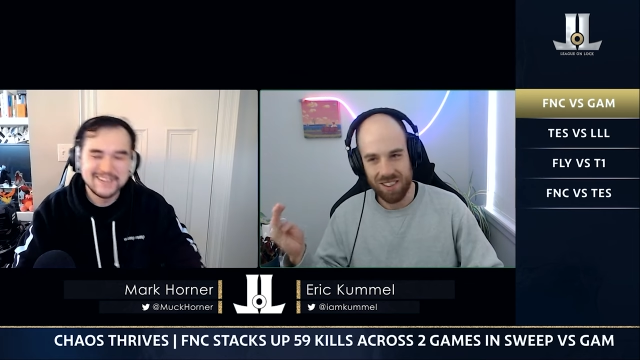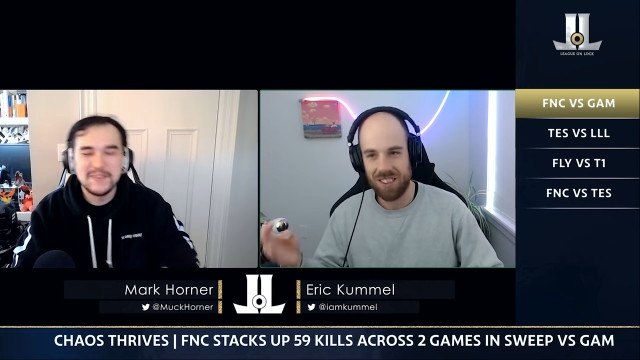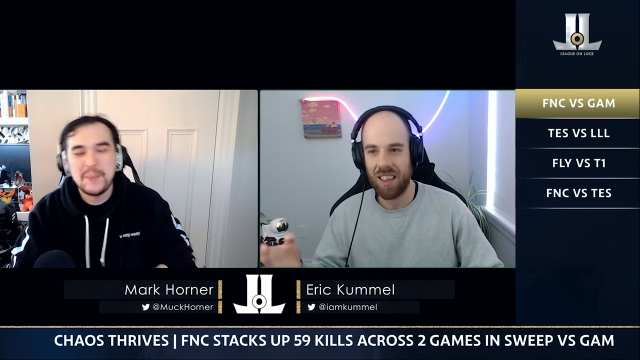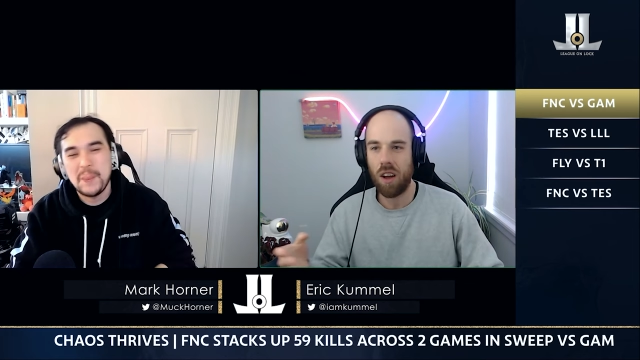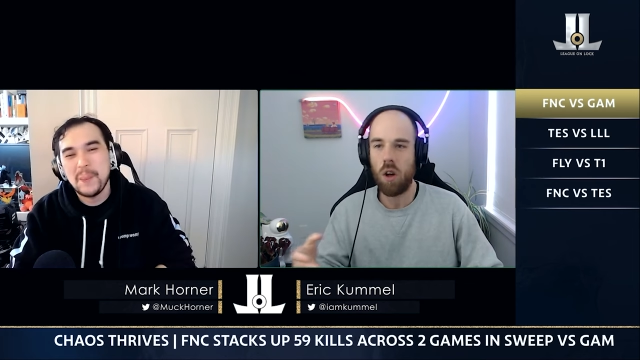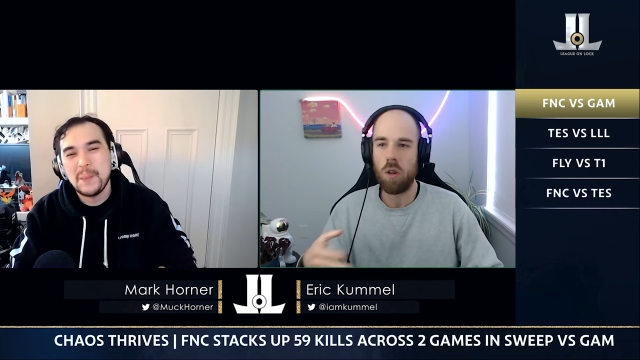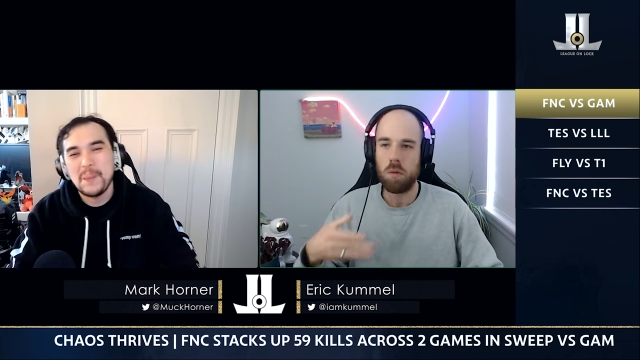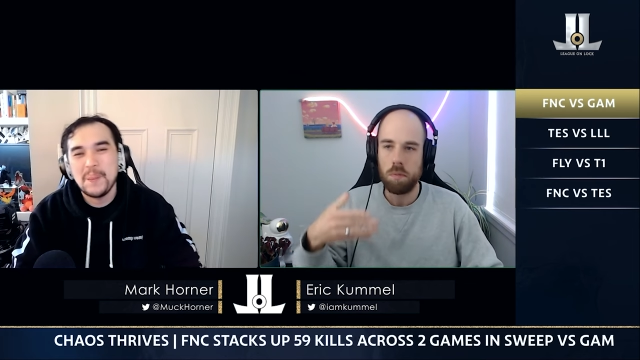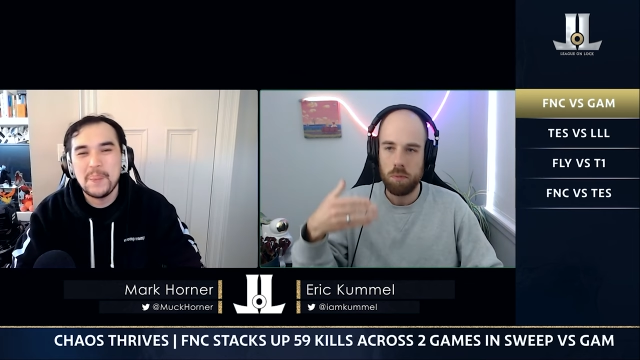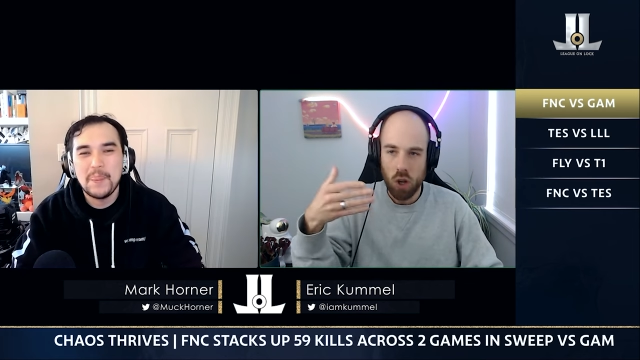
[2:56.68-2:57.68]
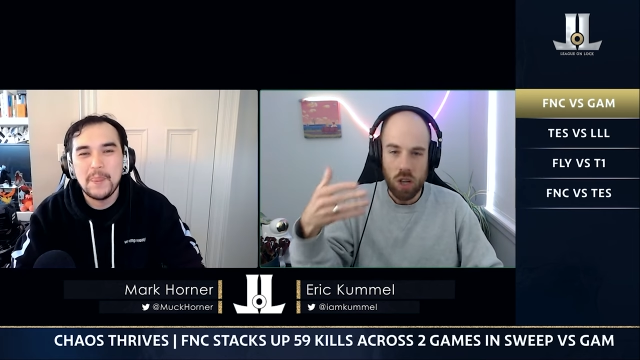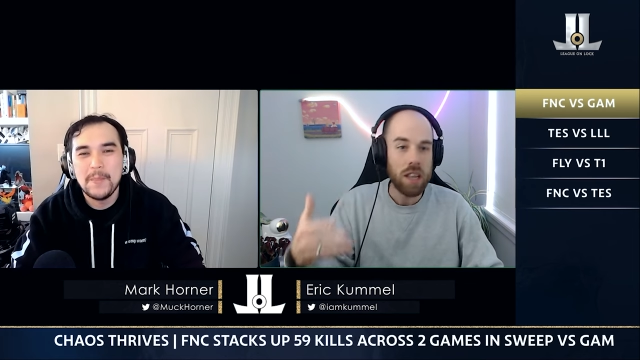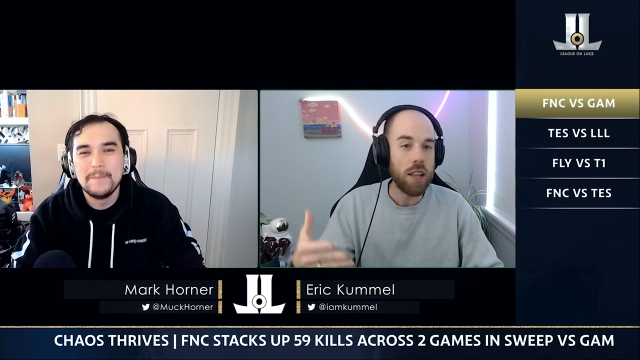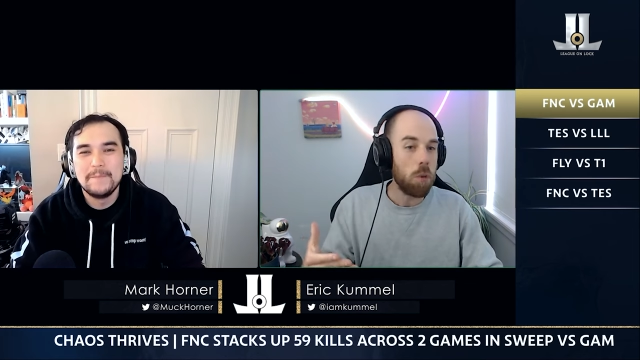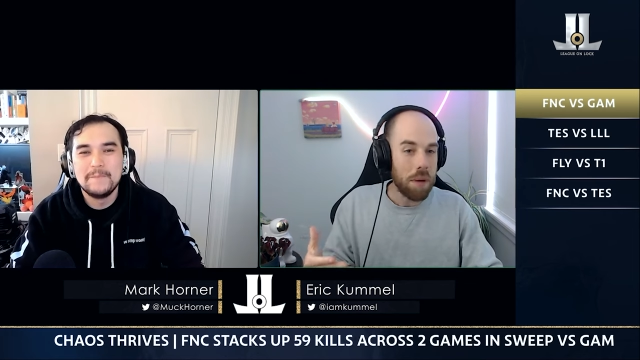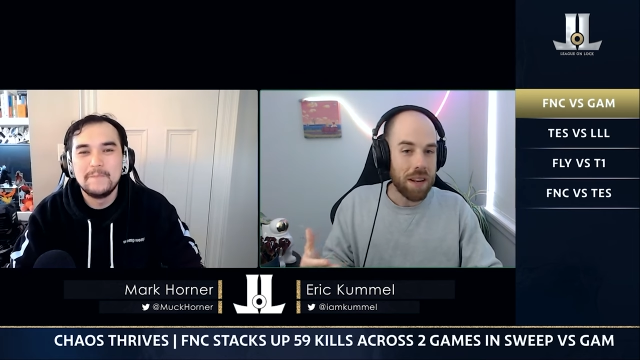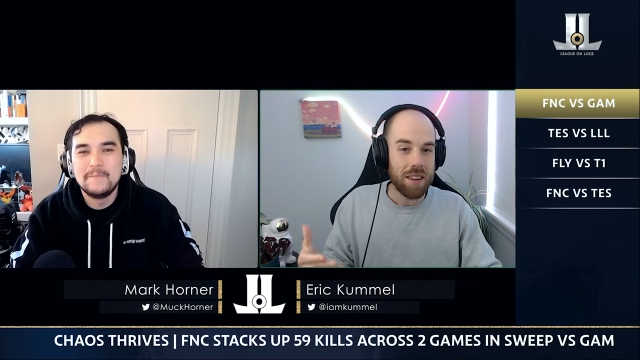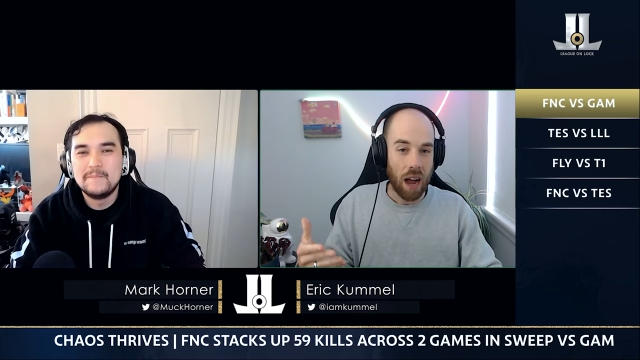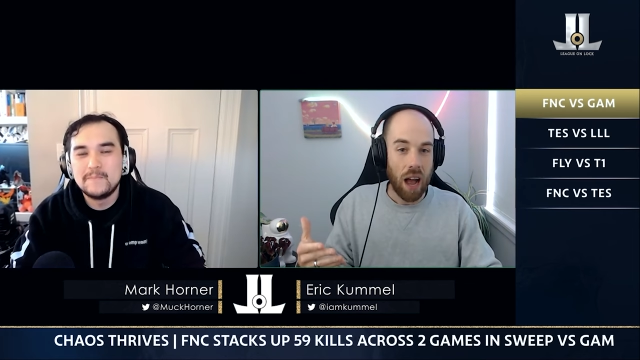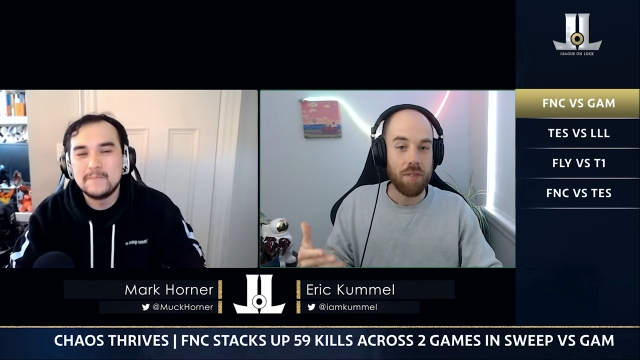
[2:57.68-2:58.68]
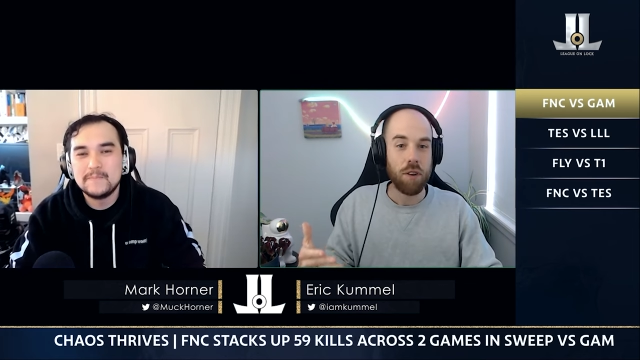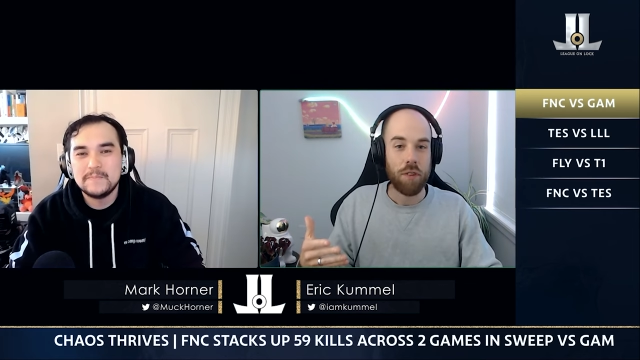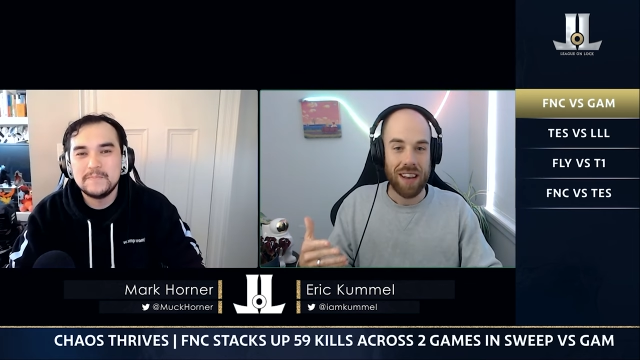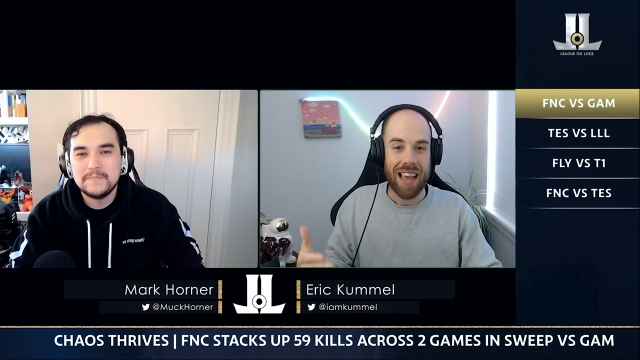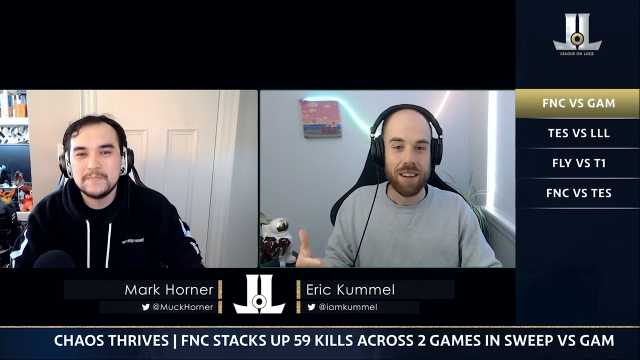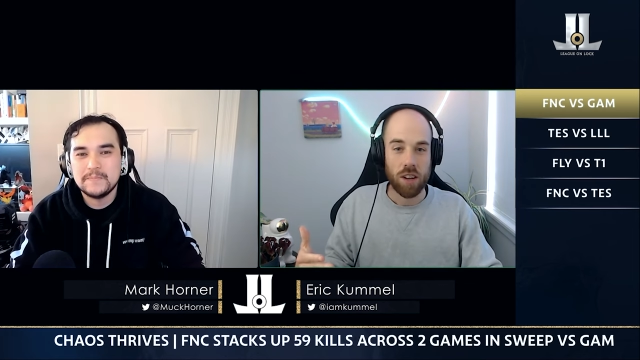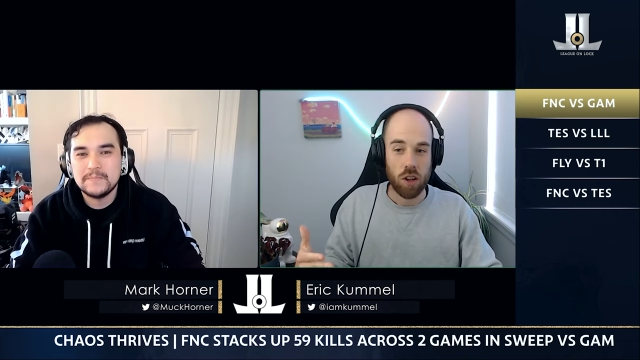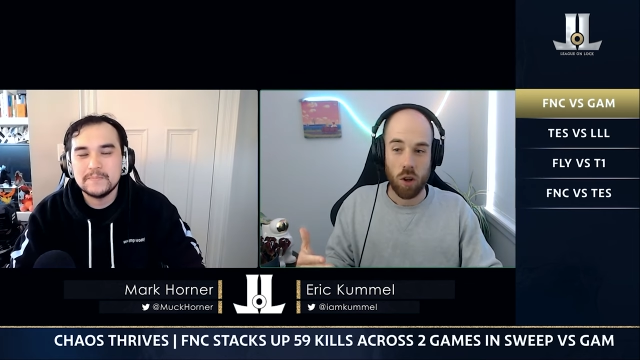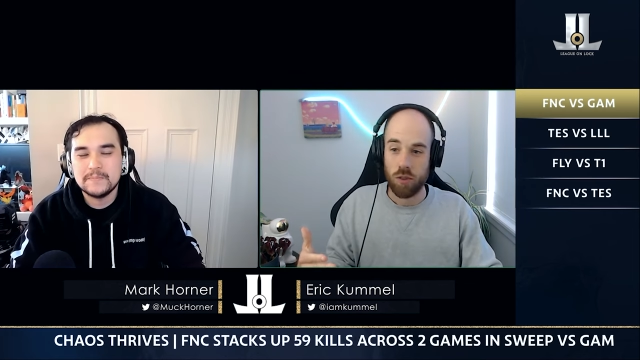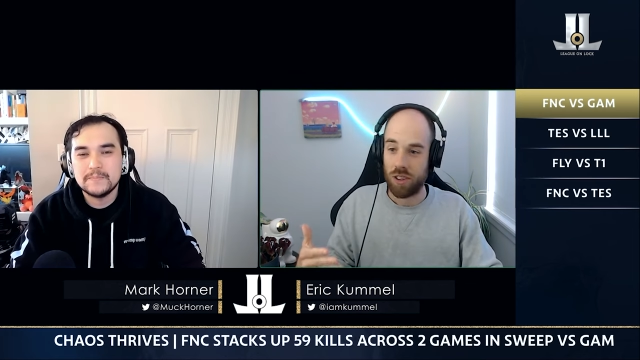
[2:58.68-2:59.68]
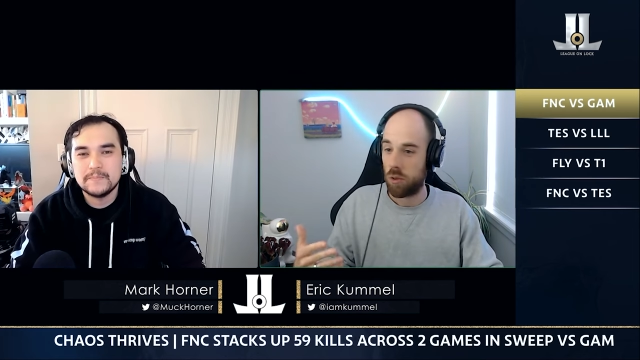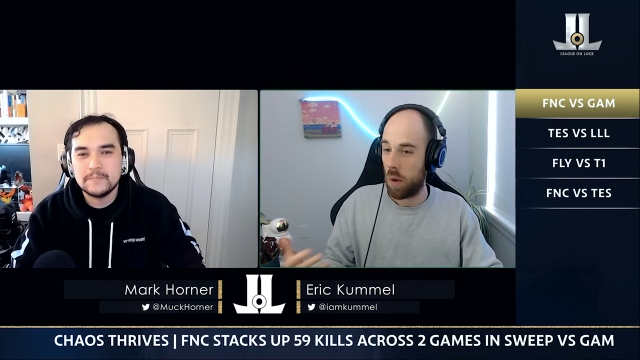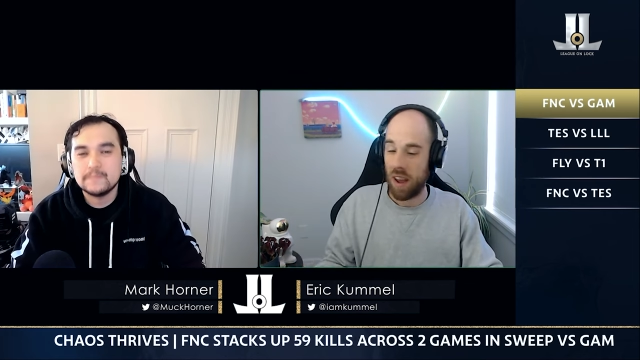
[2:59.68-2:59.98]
Speaker 1: still took a little bit of time for Fnatic to close this one